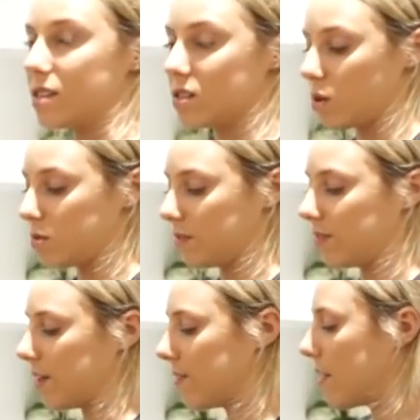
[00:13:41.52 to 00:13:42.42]
to the salty
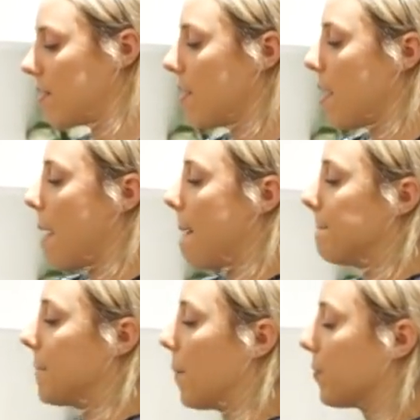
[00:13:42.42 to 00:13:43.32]
flavor.
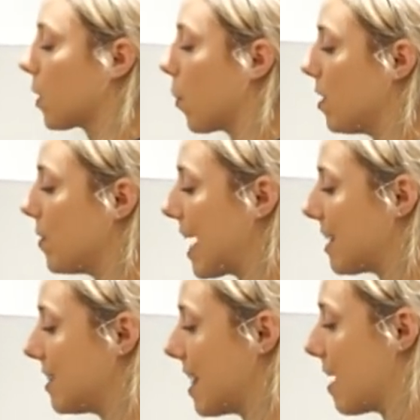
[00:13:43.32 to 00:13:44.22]
But we don't
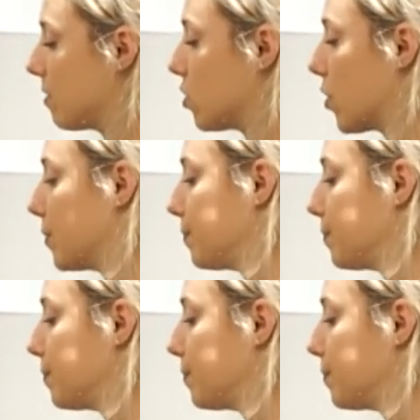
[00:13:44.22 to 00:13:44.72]
got that, so.